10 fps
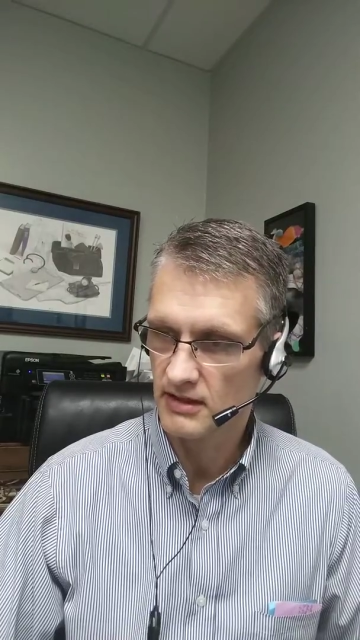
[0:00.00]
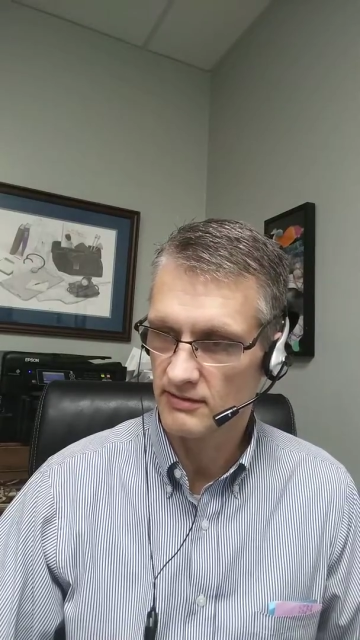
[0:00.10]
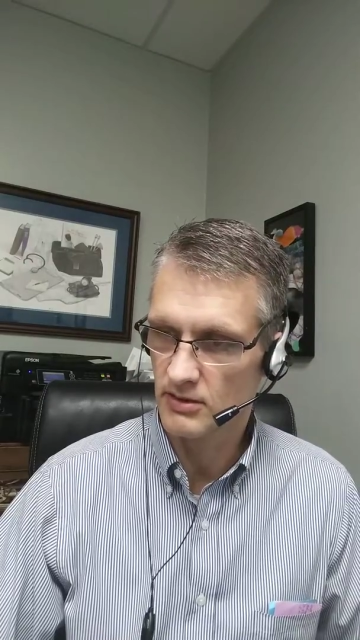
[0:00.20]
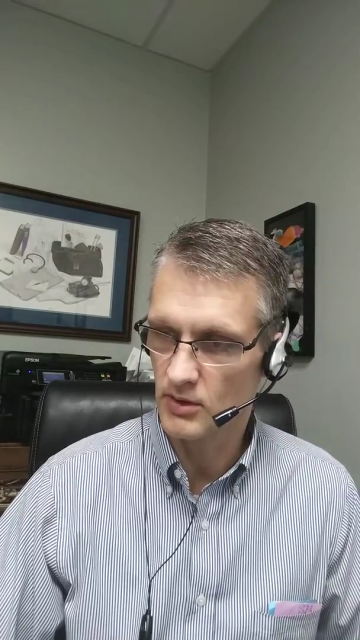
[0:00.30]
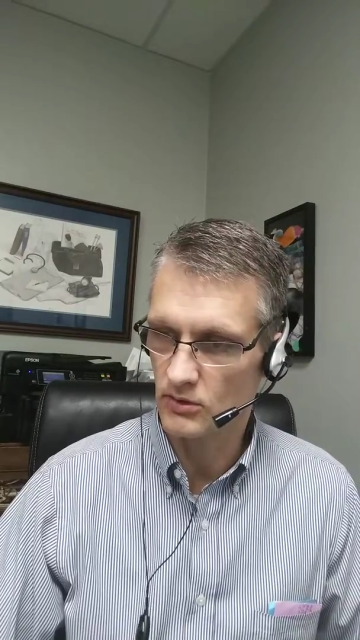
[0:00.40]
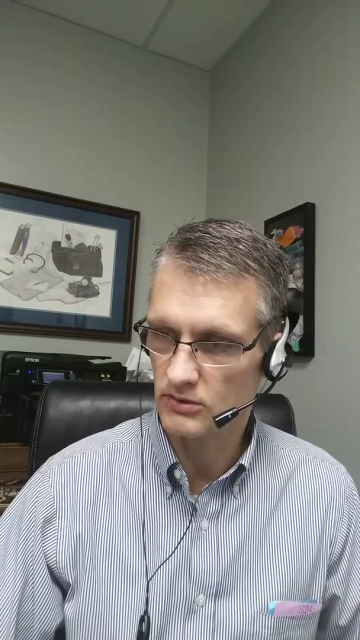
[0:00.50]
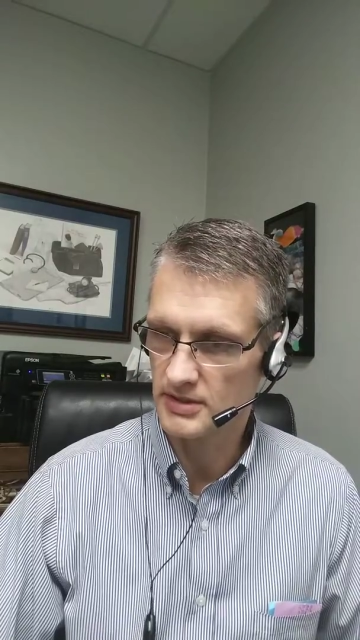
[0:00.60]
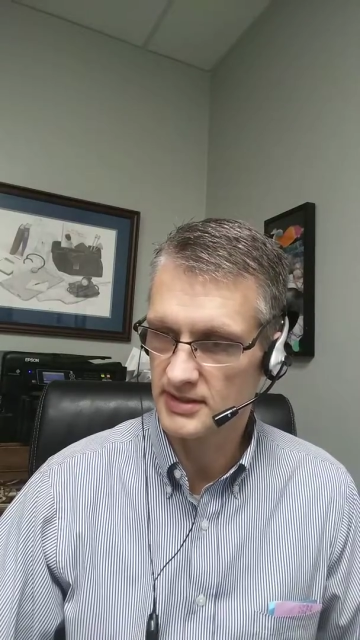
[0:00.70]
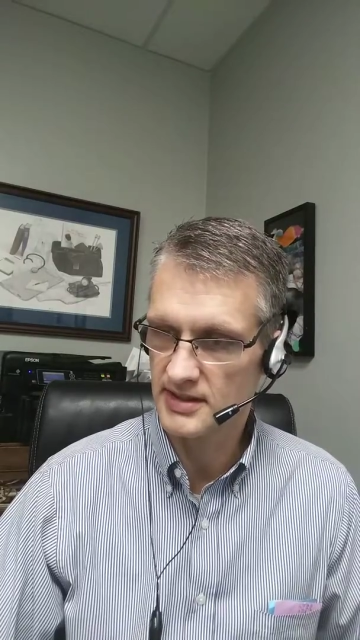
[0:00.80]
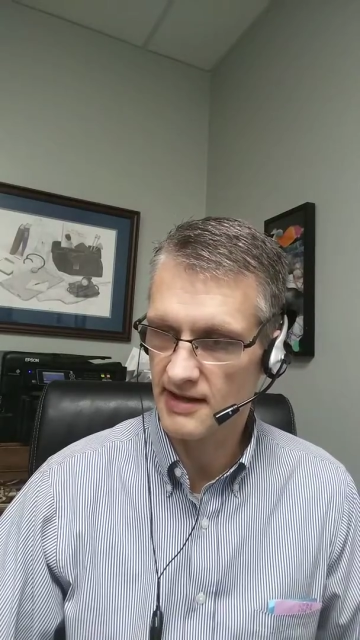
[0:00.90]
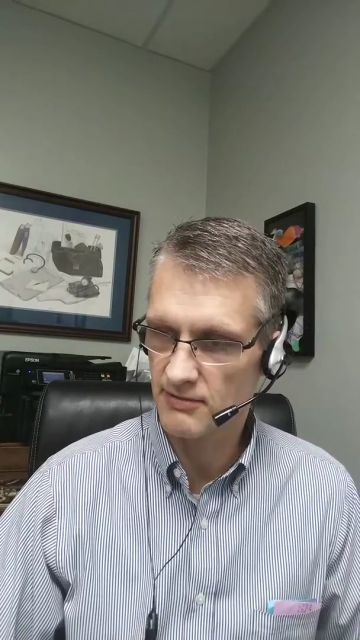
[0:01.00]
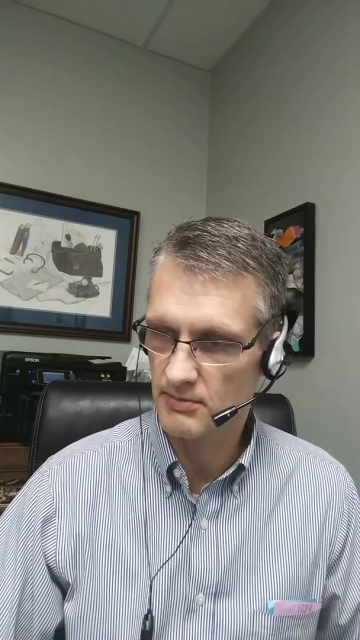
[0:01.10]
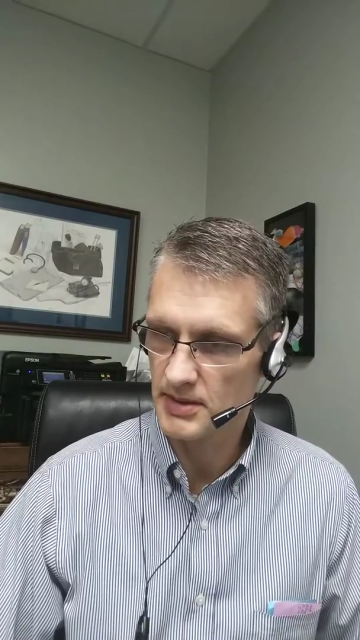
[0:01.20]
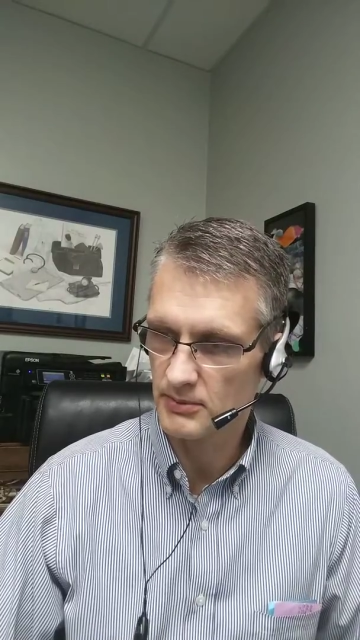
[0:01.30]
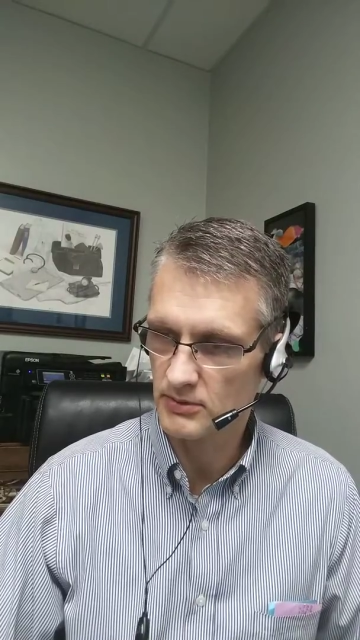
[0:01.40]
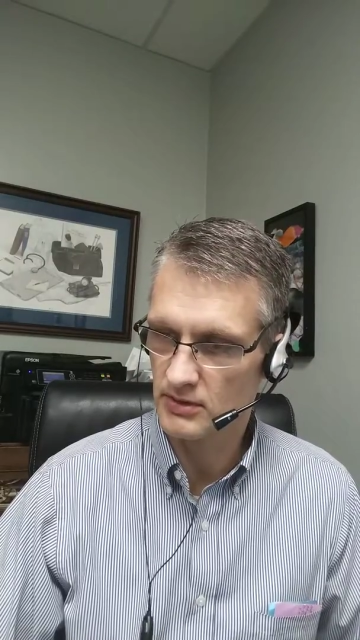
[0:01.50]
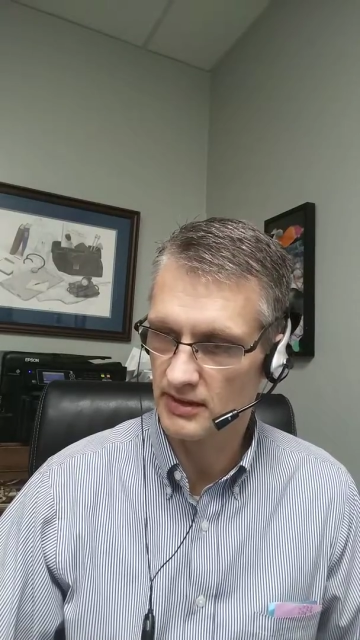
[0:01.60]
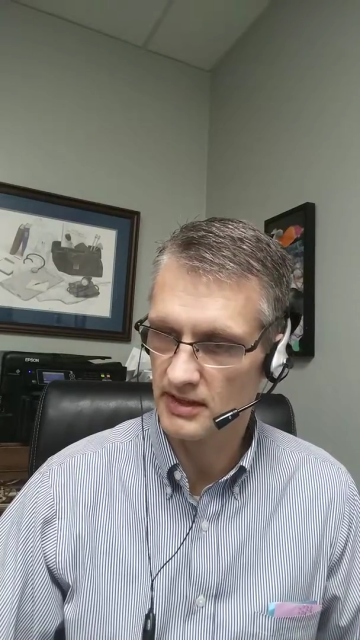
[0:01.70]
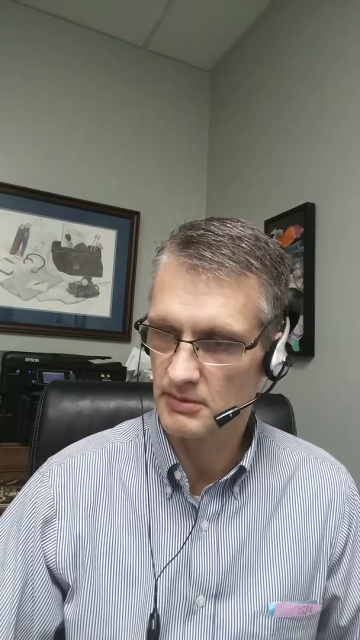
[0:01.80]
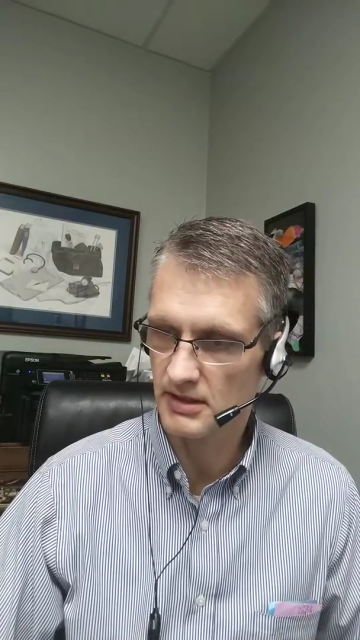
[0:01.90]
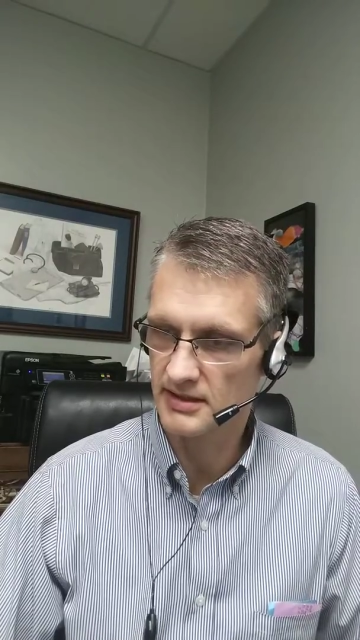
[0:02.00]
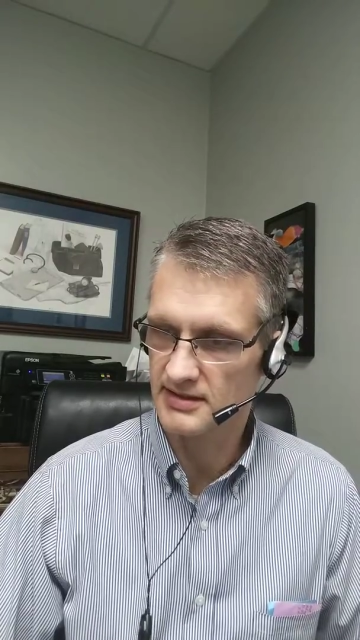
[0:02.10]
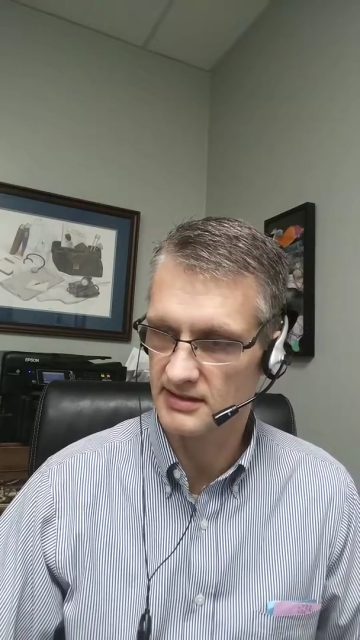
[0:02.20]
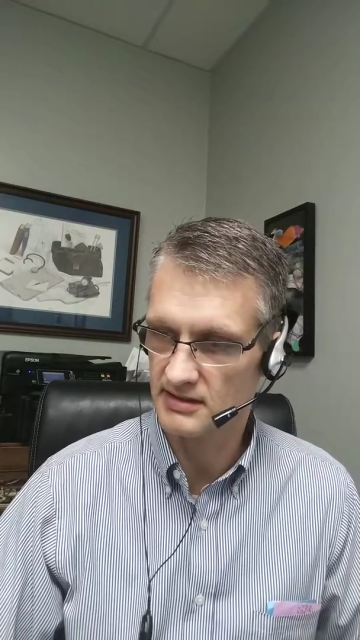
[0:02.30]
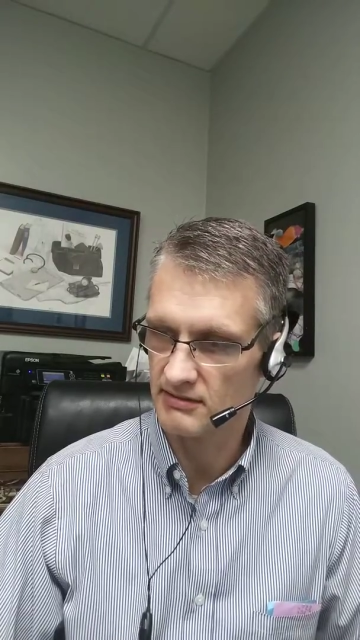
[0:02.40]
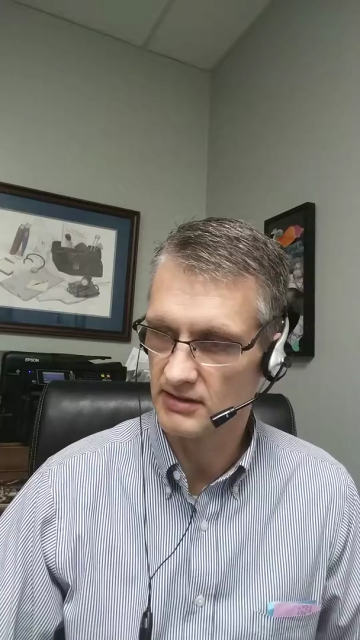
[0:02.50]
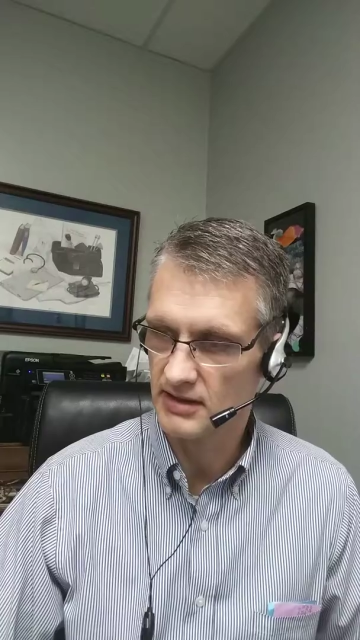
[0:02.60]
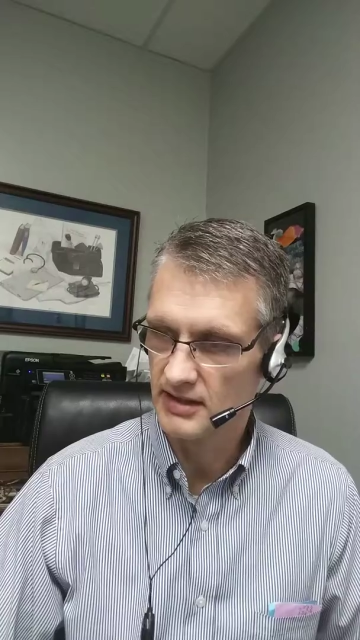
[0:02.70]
for mold but safe for people who are chemically sensitive?